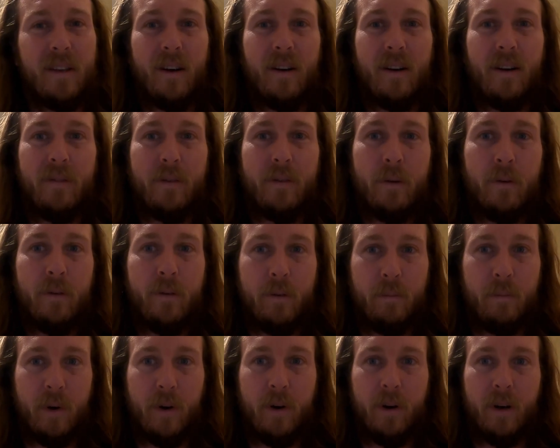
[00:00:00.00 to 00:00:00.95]
are a few of the
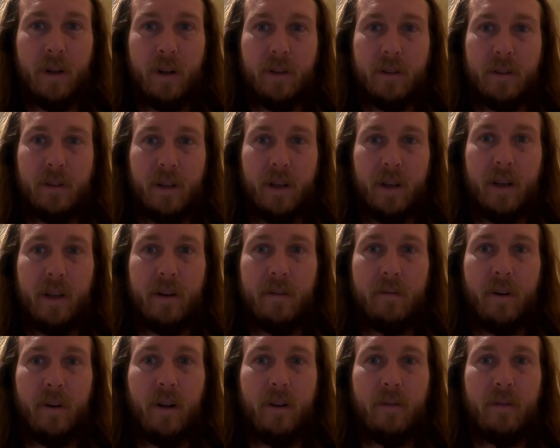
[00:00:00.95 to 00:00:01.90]
burials
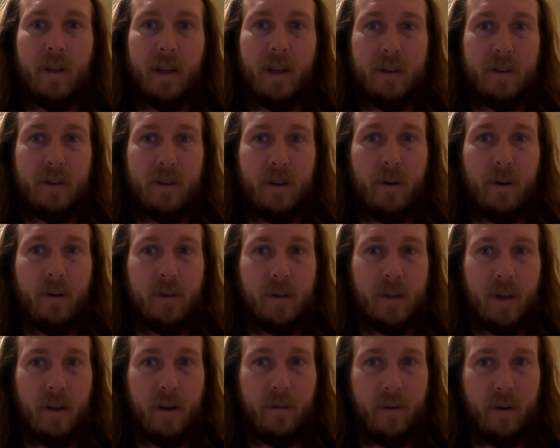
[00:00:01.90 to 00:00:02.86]
involving
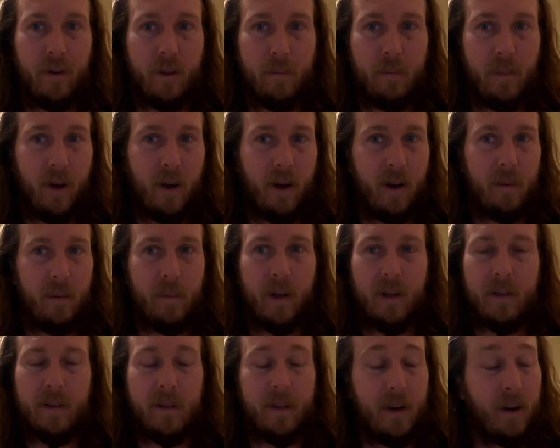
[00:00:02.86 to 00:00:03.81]
stones covering the body,
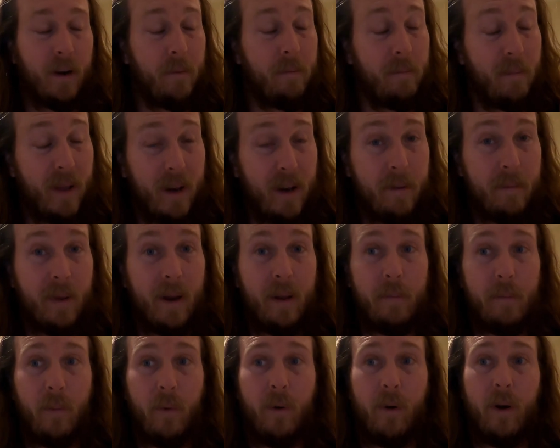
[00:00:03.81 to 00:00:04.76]
but there are many,
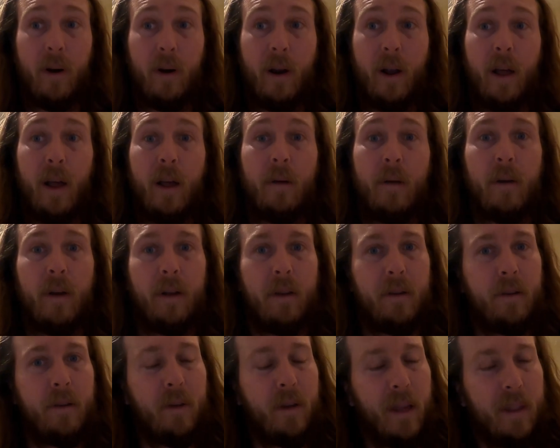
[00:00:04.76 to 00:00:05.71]
many more,
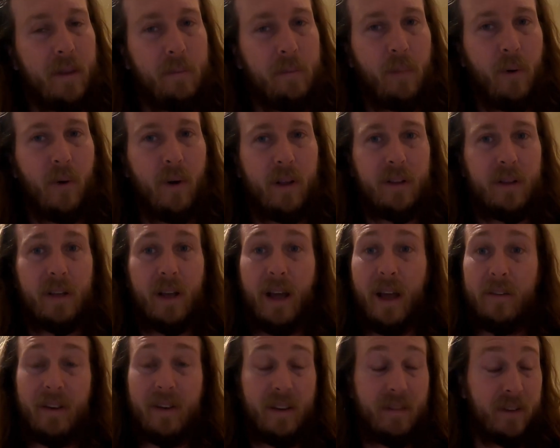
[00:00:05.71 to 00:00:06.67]
and you get the point. I
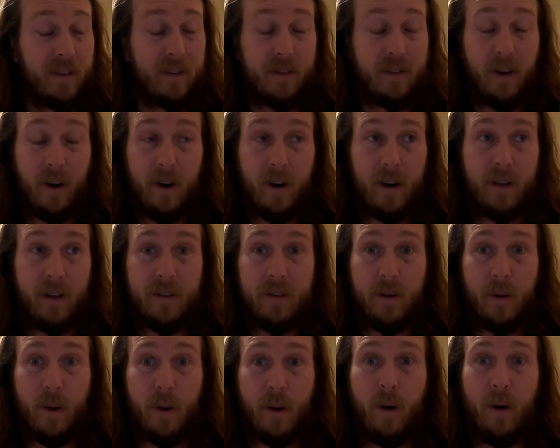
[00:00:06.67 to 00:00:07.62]
haven't even started
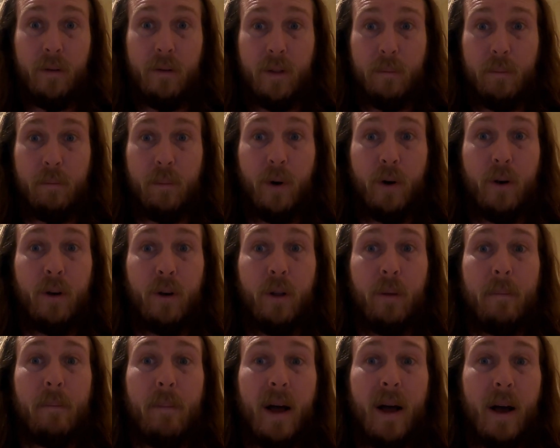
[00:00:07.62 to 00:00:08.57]
to go over the
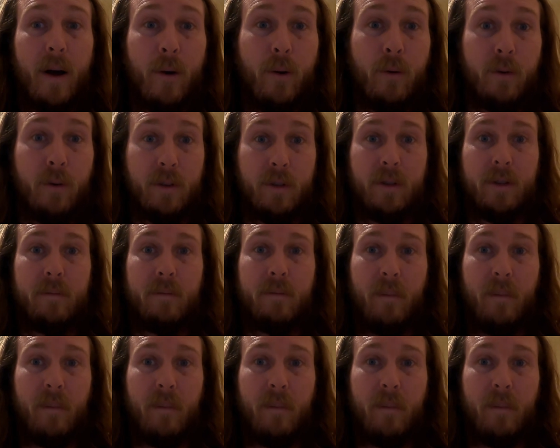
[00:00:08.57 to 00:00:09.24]
burial mounds